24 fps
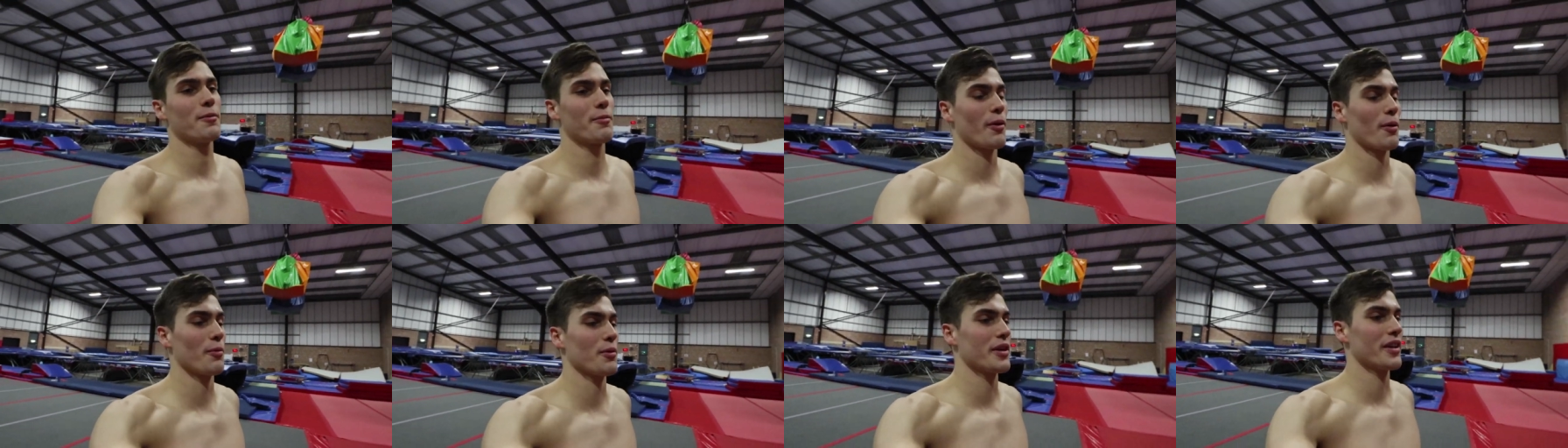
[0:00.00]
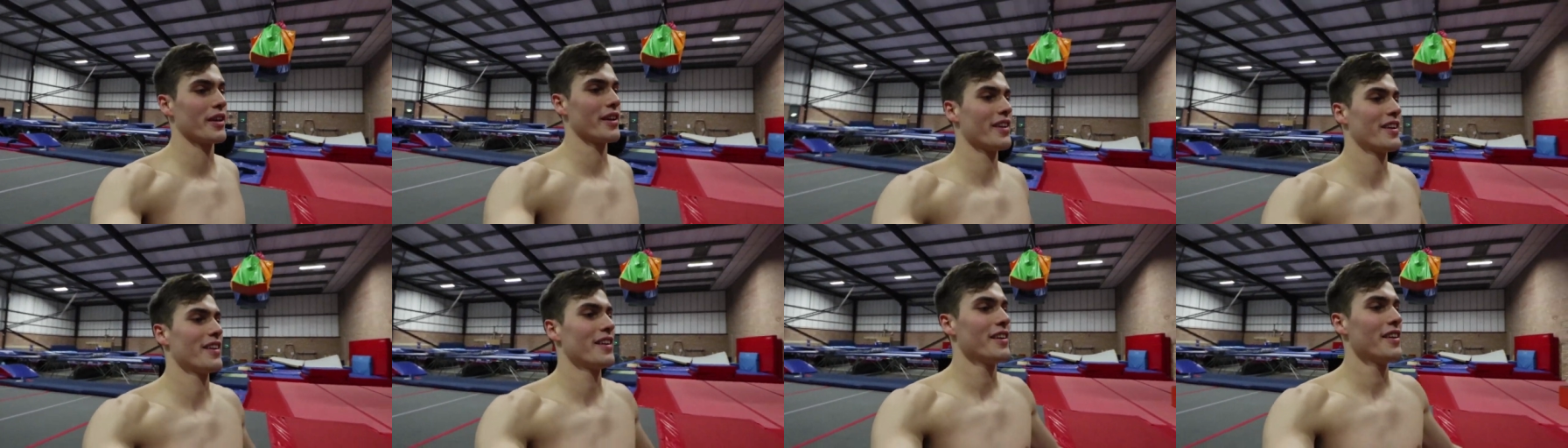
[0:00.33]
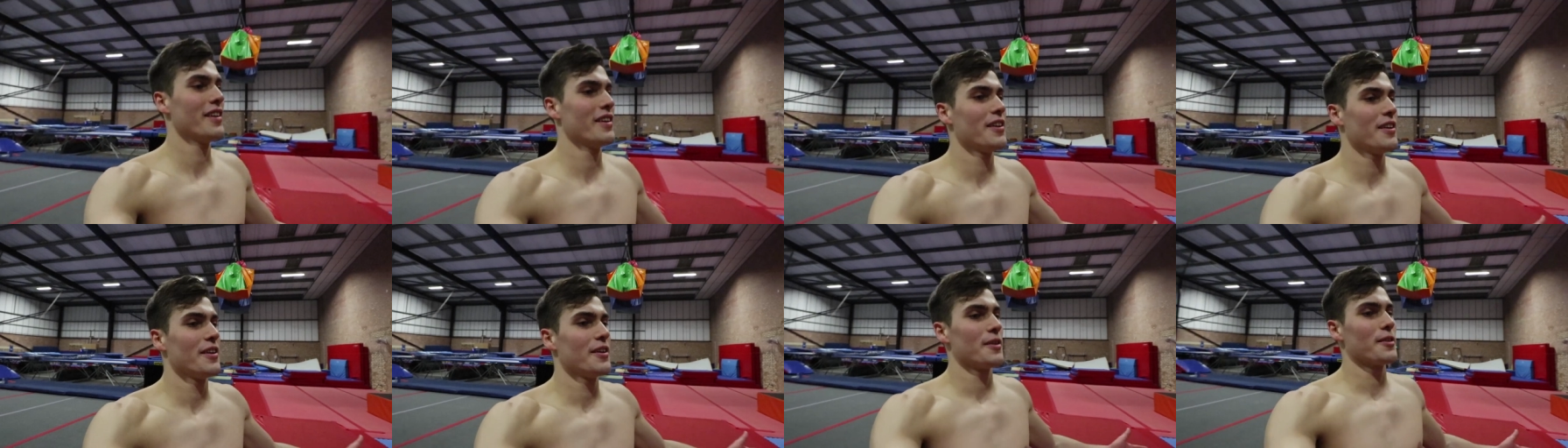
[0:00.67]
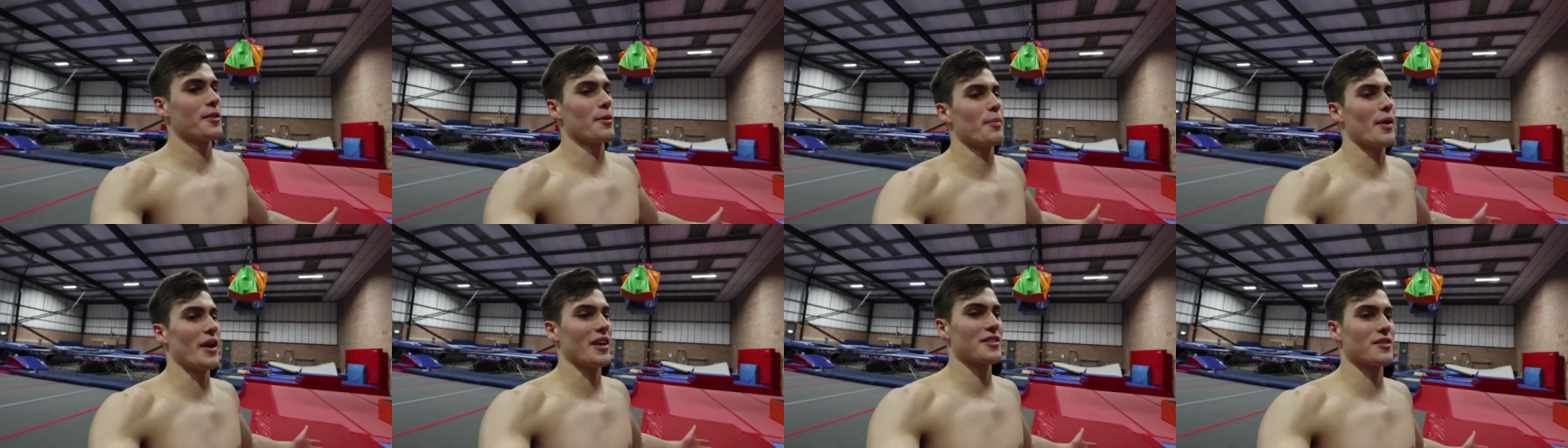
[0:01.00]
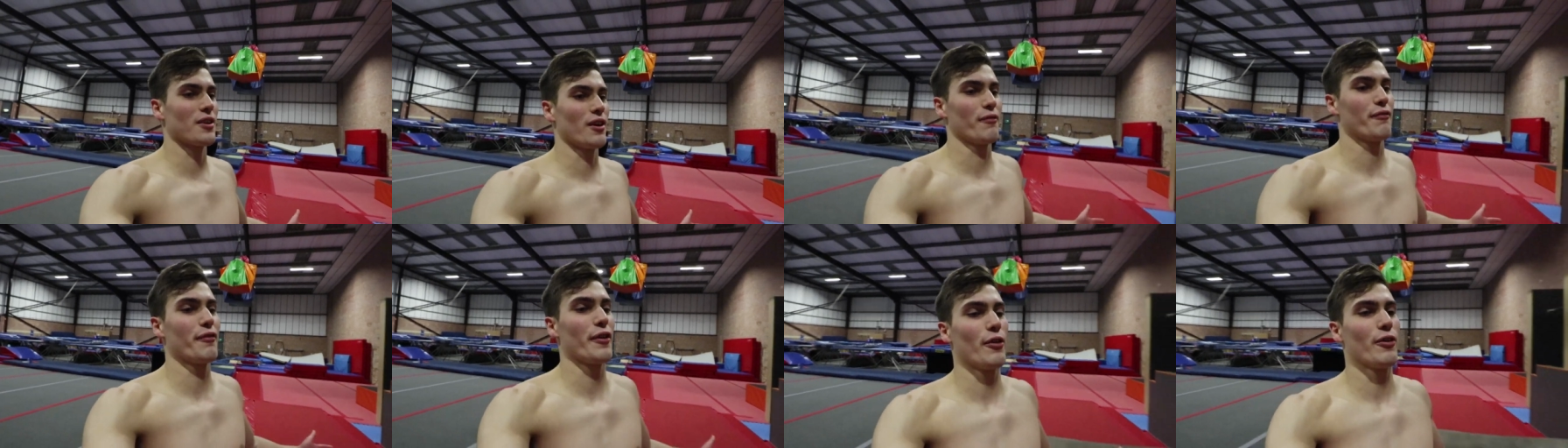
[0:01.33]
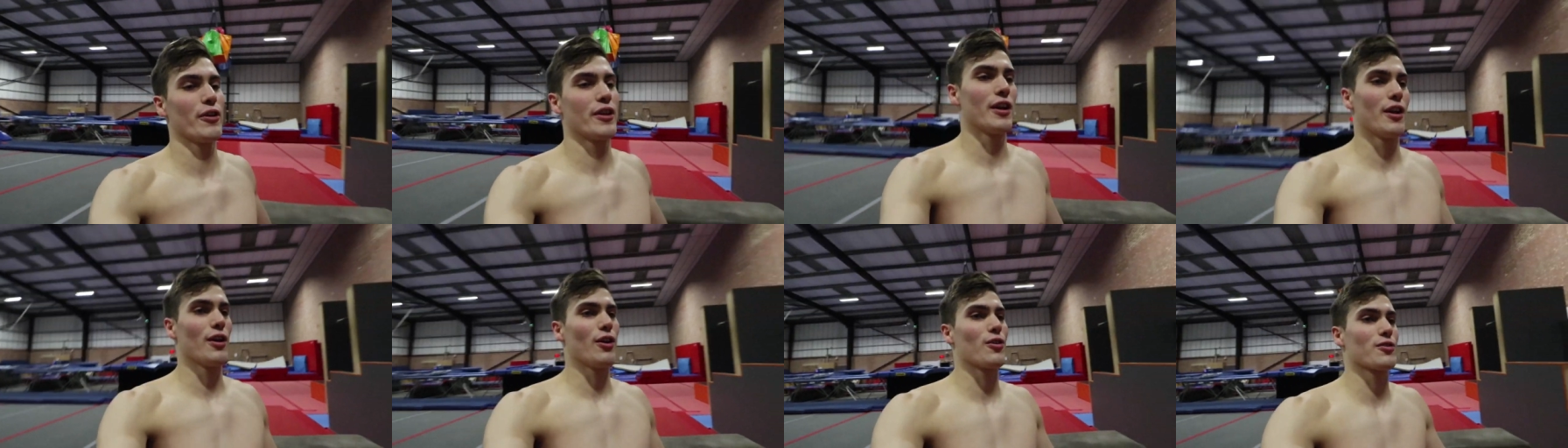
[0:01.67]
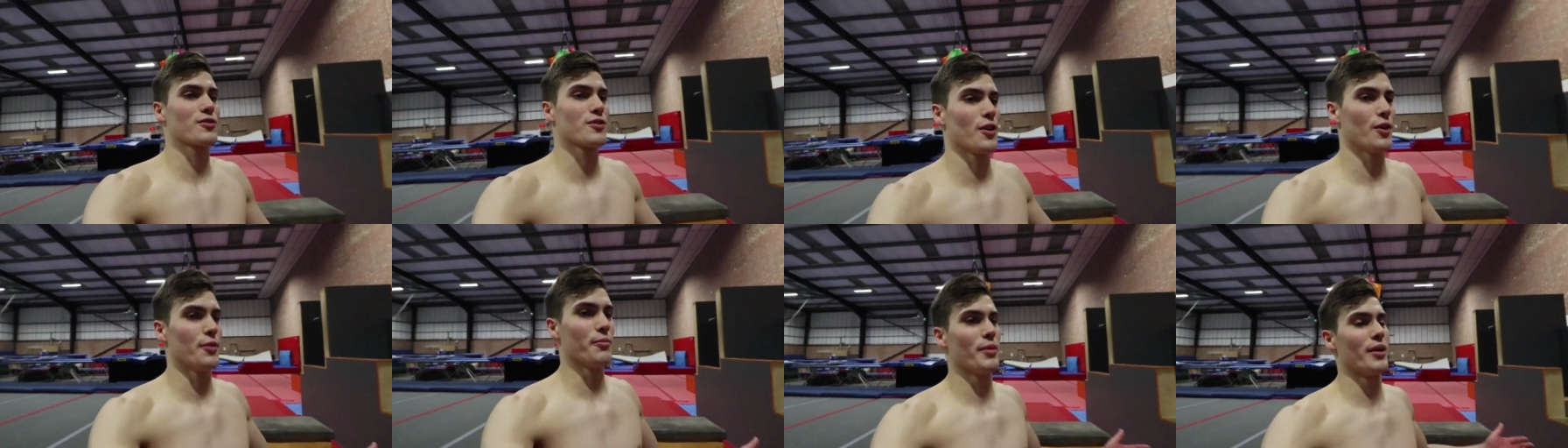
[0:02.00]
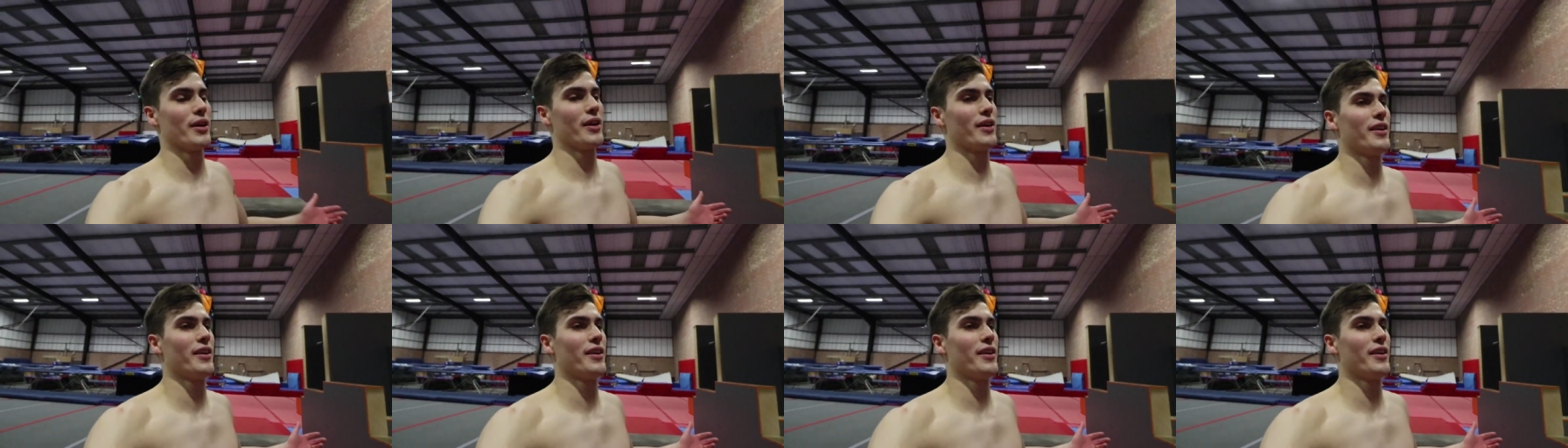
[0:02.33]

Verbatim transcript: probably the best I've felt in a long time.